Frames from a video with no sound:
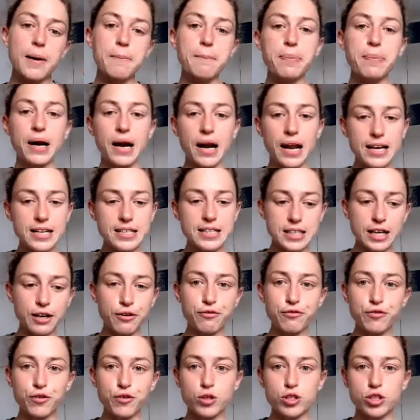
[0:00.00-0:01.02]
place
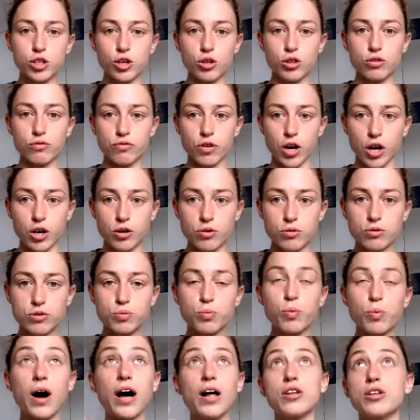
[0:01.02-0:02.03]
that foot on the road
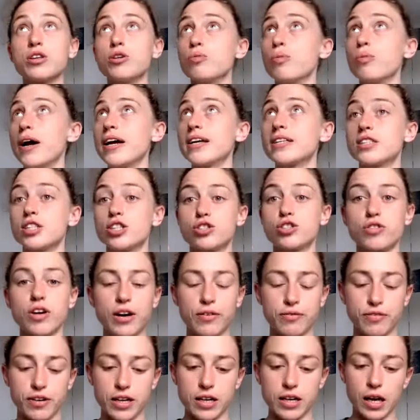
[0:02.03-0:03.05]
while you wait at
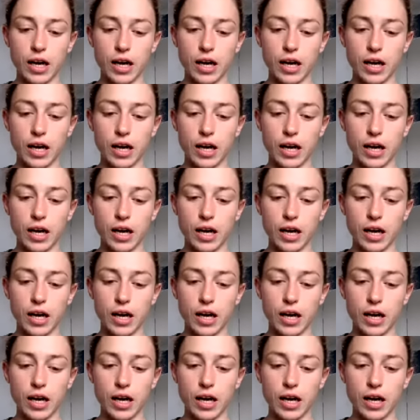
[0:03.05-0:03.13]
traffic